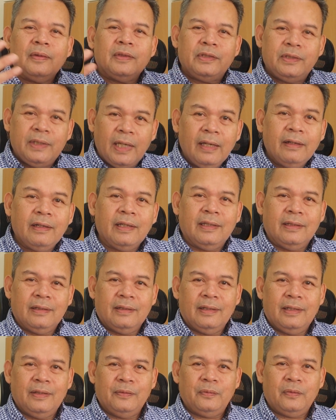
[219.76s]

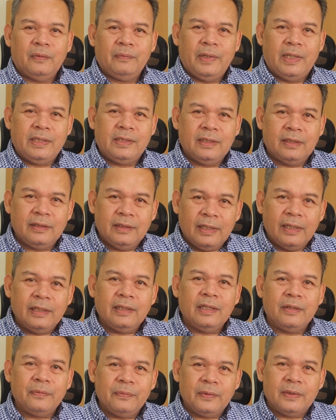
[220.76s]
sharing information
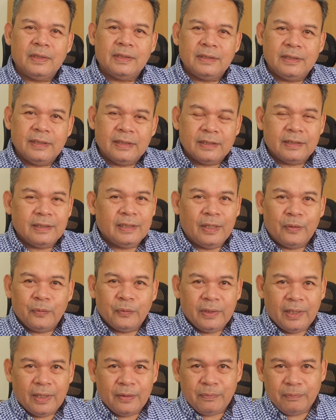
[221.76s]
and inferences that
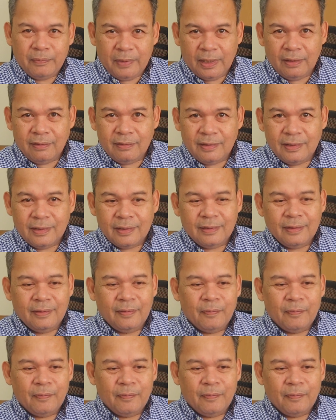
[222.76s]
we have made.